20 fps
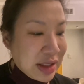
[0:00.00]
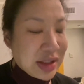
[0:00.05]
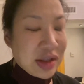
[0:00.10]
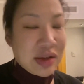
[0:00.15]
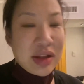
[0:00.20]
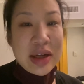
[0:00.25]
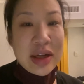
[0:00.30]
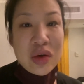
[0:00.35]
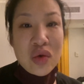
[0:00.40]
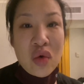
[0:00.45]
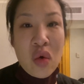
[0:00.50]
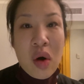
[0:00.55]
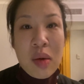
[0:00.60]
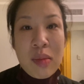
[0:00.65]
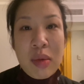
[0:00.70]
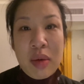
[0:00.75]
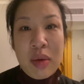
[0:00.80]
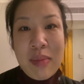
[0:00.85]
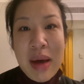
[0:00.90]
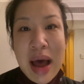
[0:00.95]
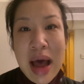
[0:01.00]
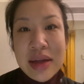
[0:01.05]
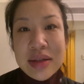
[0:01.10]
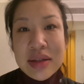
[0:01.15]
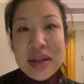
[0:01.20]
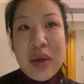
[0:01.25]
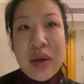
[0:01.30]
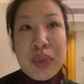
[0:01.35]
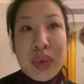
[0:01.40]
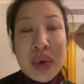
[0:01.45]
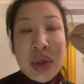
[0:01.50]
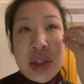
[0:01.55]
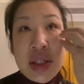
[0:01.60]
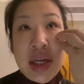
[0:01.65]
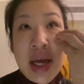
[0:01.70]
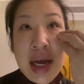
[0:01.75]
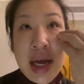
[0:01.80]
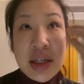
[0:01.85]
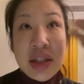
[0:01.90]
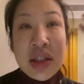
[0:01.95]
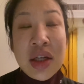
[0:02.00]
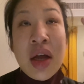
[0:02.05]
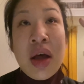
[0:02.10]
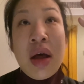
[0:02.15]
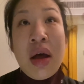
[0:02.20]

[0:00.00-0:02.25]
So like normal masks, they protect